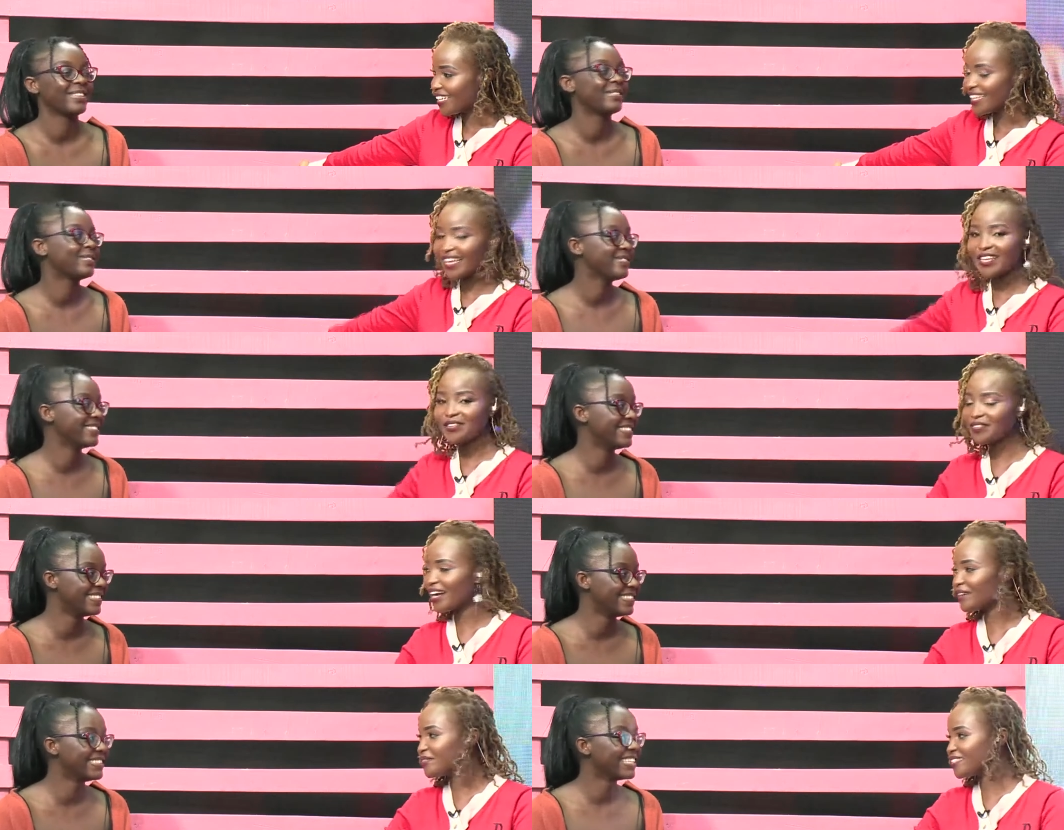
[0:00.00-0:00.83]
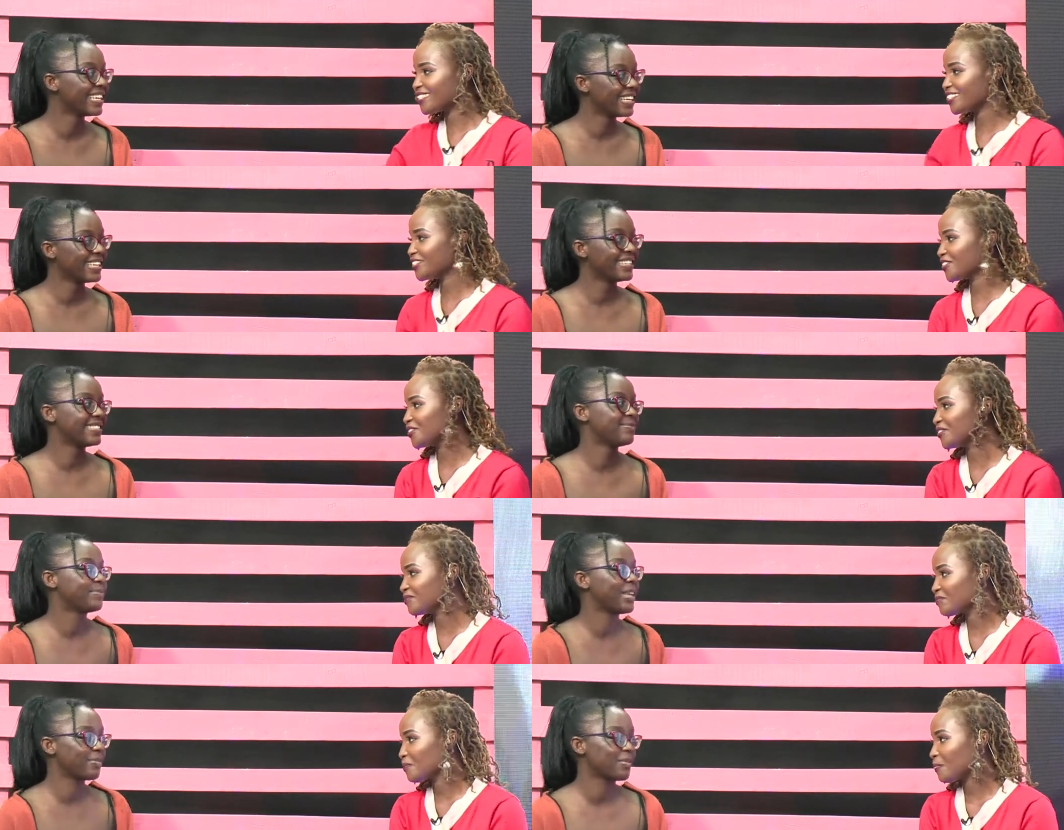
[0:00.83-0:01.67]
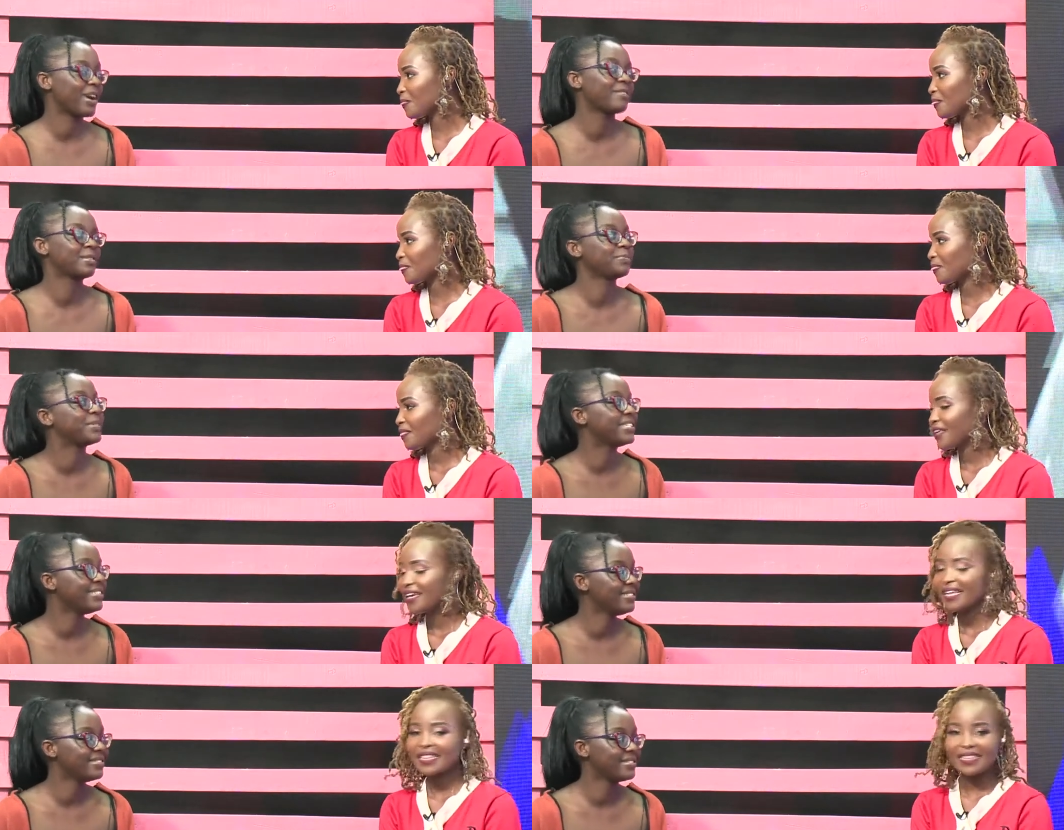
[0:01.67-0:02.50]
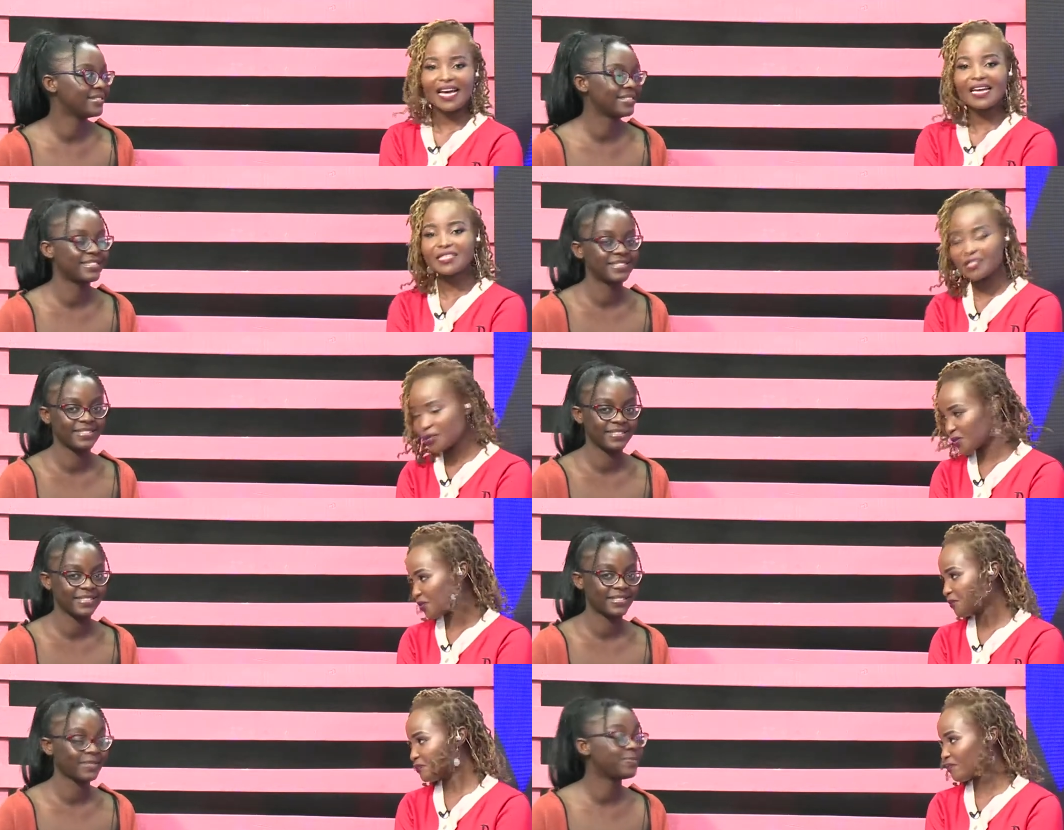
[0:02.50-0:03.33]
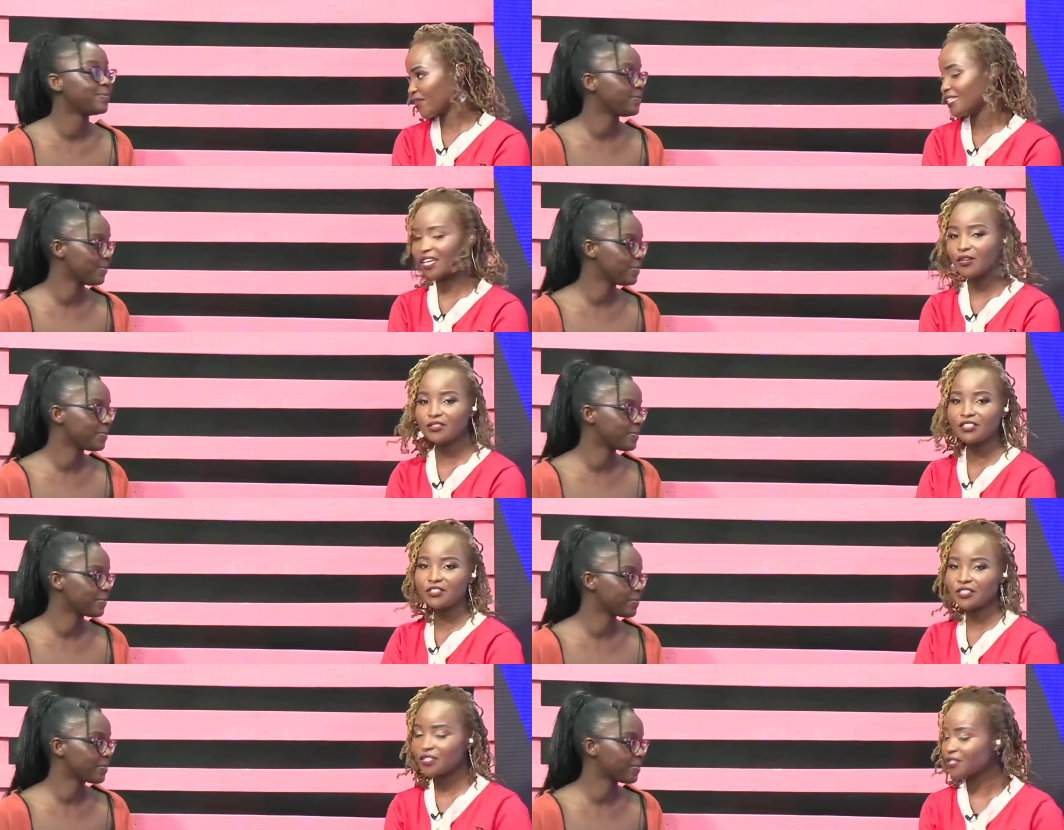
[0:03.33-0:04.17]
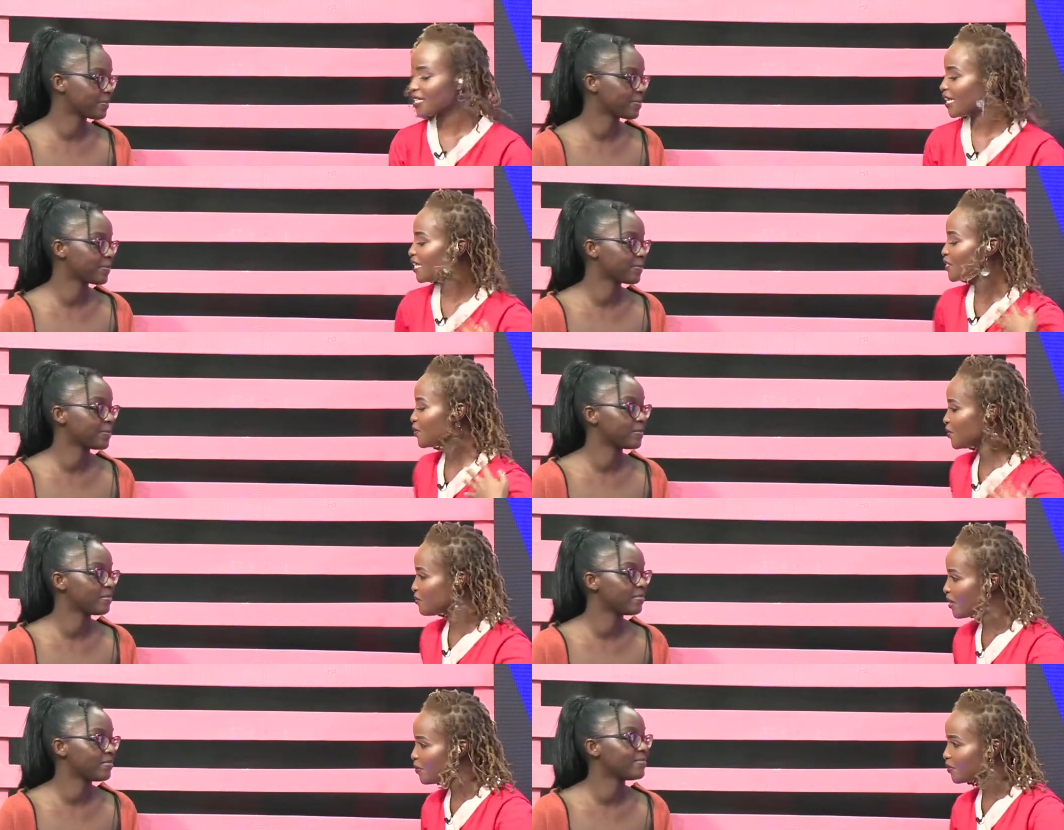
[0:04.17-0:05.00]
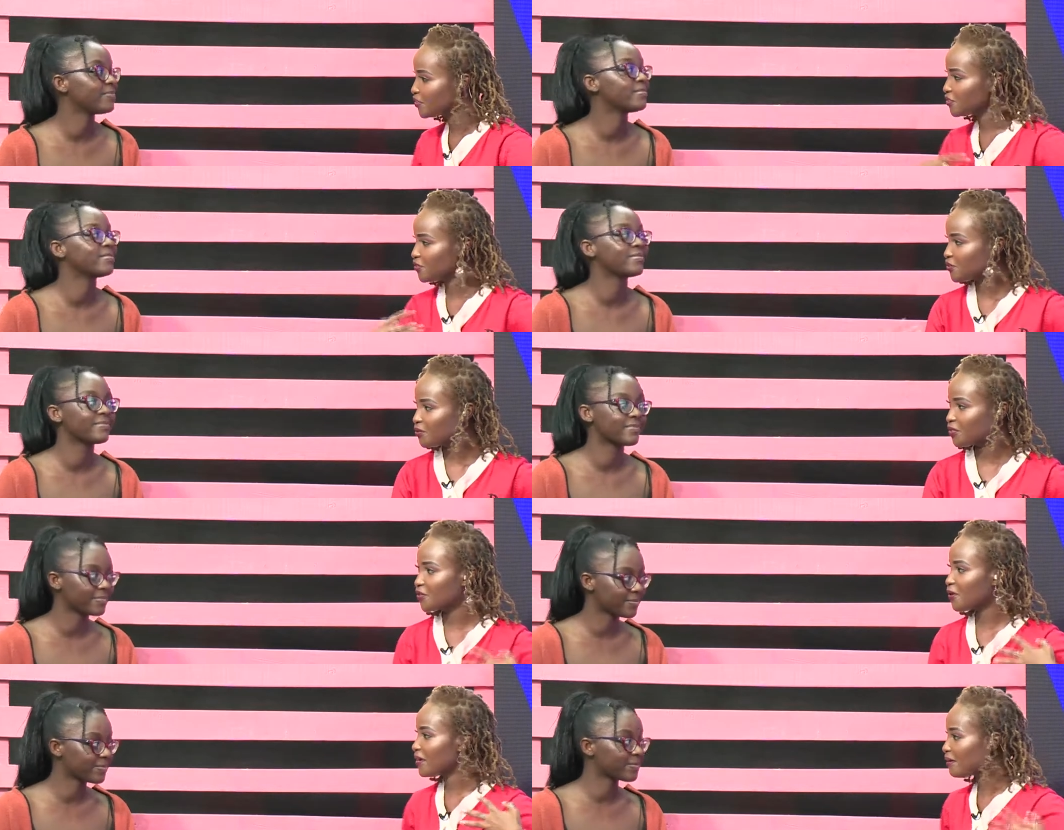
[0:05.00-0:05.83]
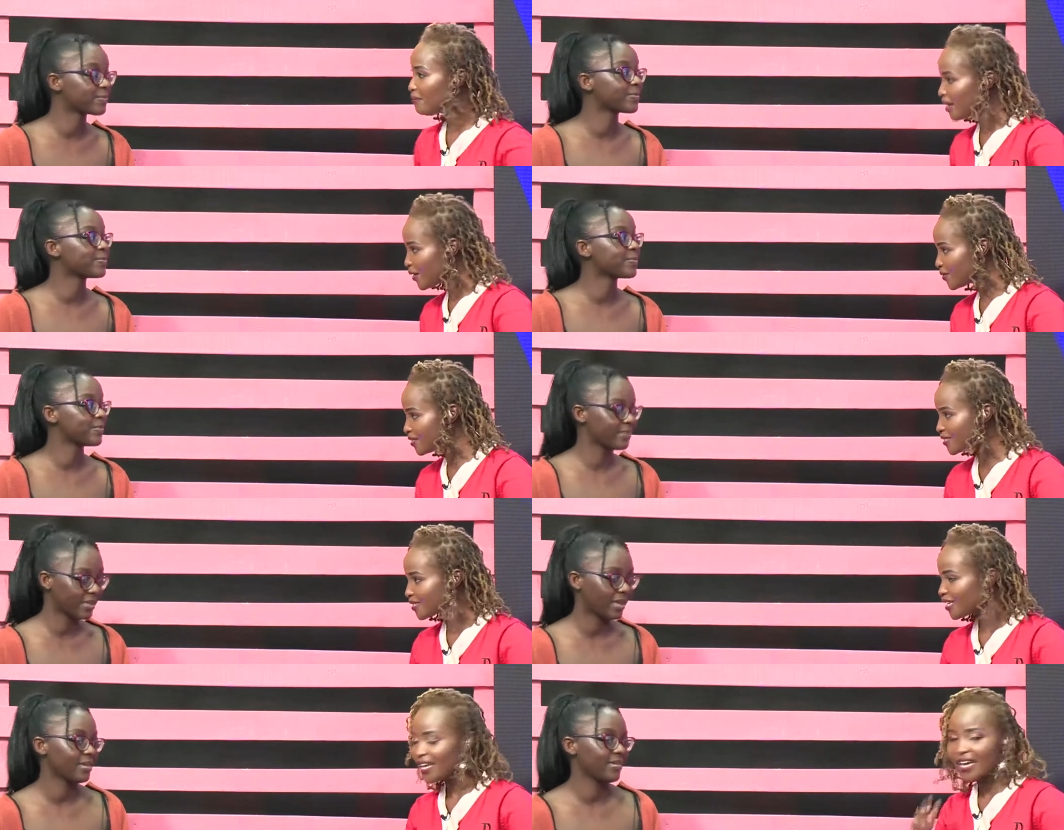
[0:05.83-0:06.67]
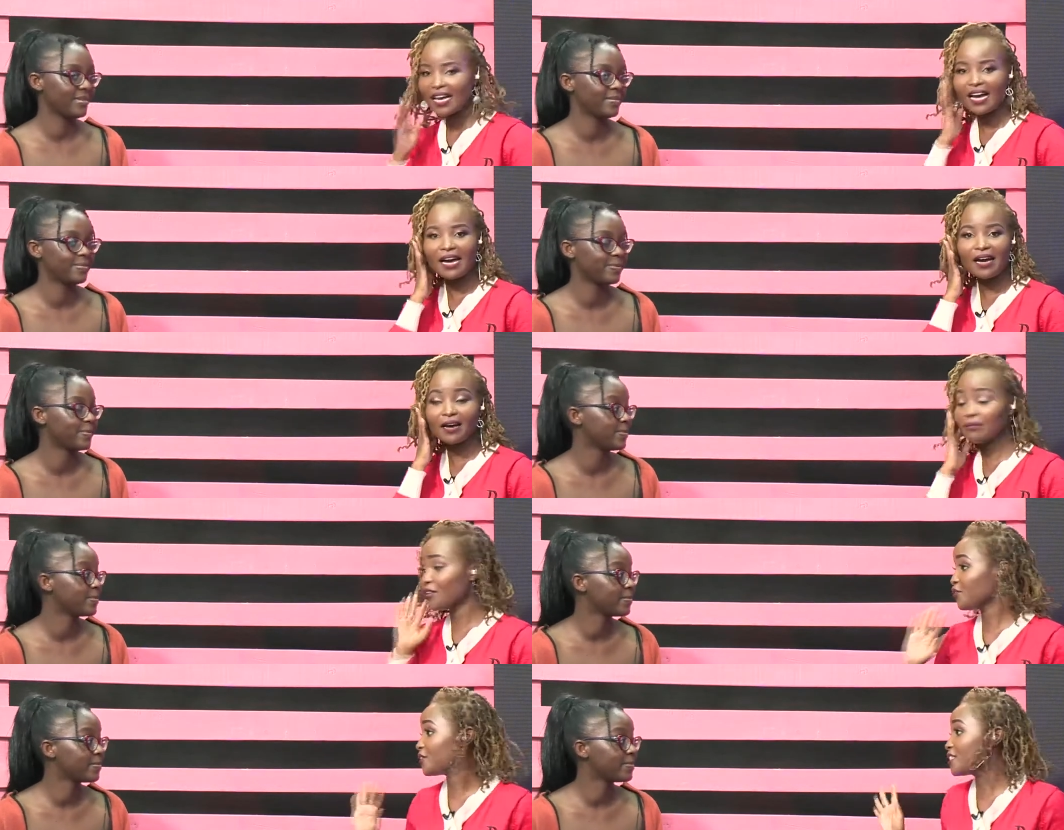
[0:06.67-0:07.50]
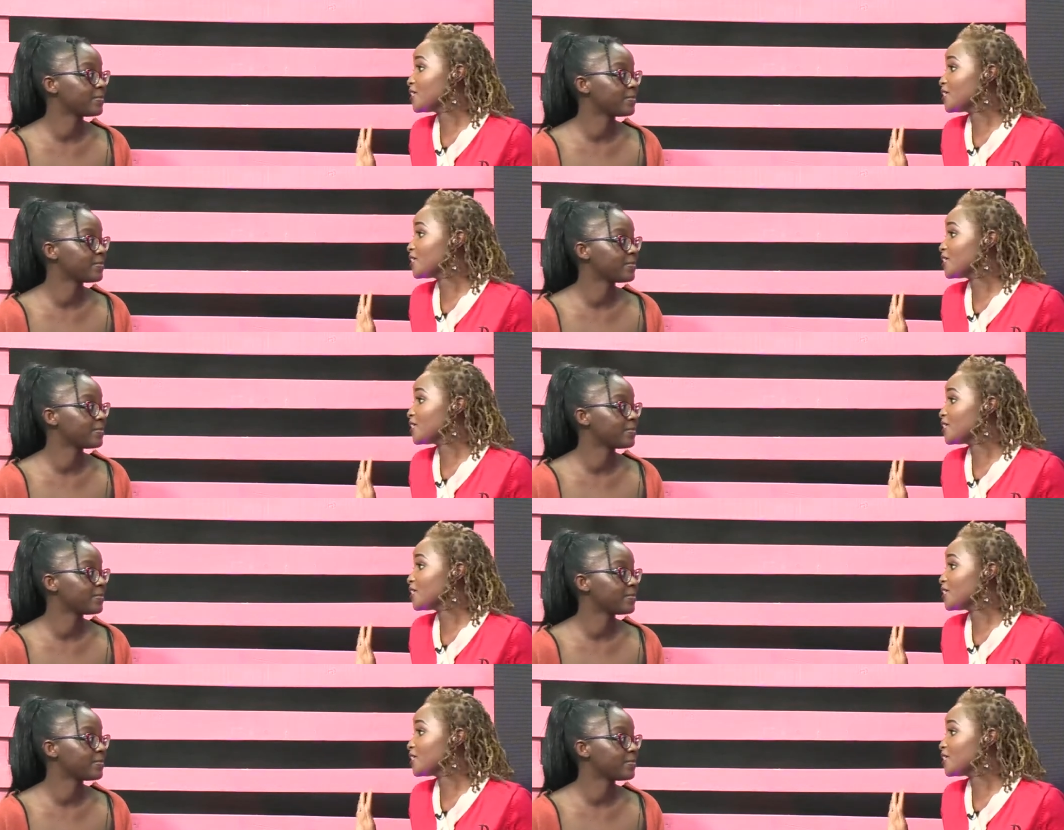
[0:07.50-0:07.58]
Speaker 1: Thank you for coming to the show. Thank you for
Speaker 2: having me.
Speaker 1: So, Antaka, would you introduce, tell us who you are, what you do, what you're on about. Yeah. If you're